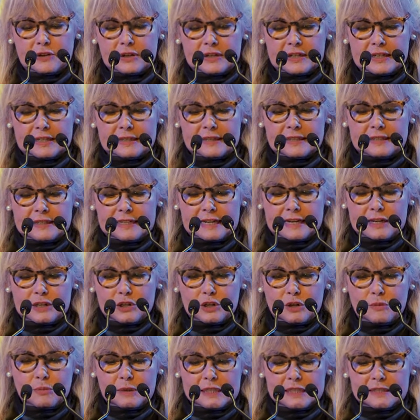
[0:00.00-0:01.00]
here at the
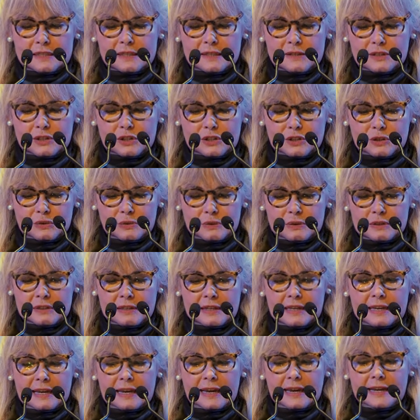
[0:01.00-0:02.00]
Danube Institute.
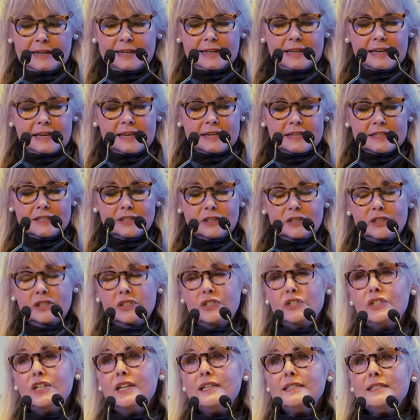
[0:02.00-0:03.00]
And he has
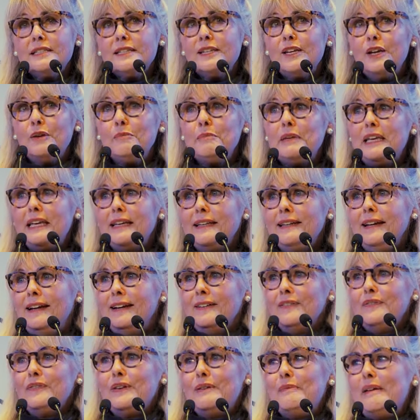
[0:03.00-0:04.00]
just come in
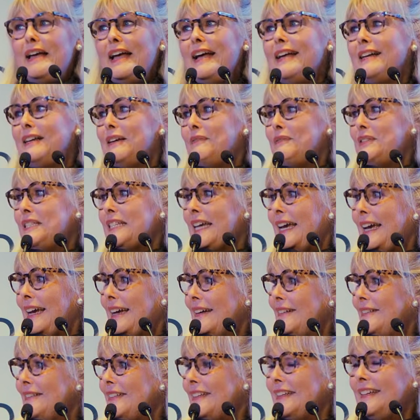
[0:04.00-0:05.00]
from out of
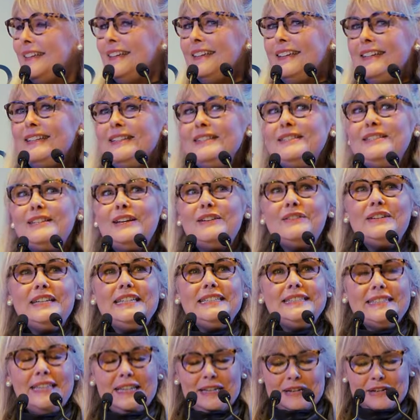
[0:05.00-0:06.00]
town. So
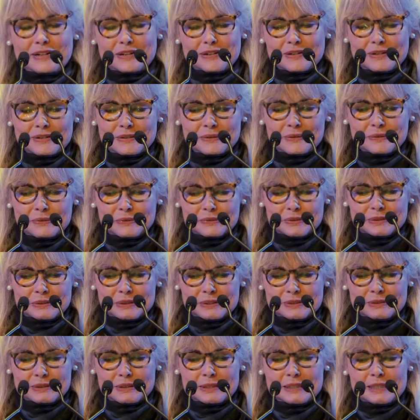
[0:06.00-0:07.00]
he's here with
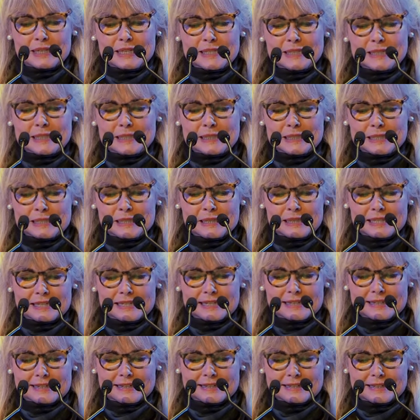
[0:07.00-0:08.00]
dusting
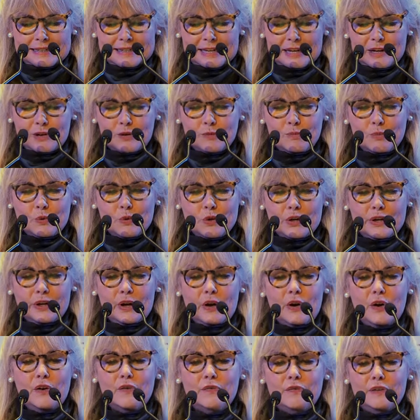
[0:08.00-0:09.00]
the airport
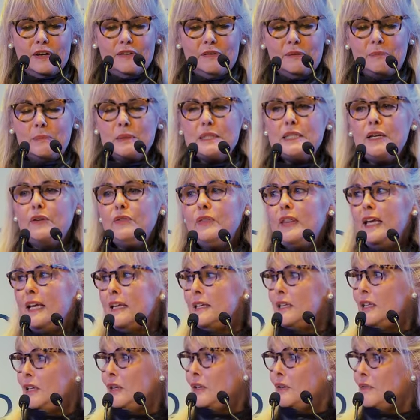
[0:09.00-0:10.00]
off of him. So
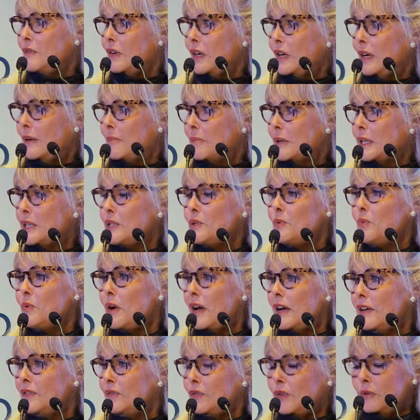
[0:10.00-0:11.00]
thank you very much,
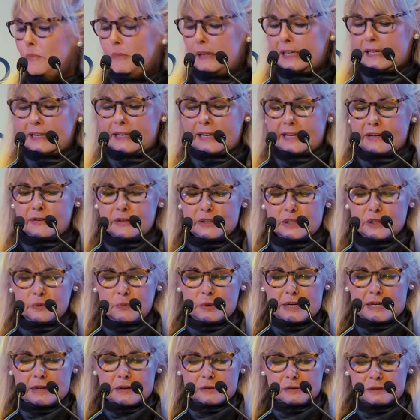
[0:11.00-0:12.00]
Rod, for being here as
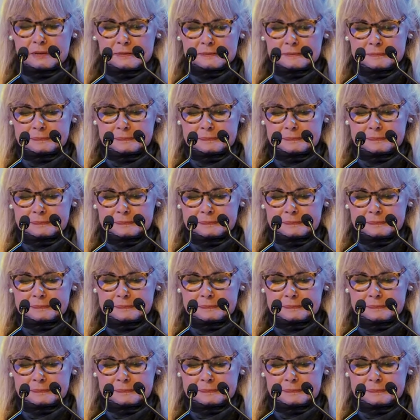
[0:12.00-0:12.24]
well.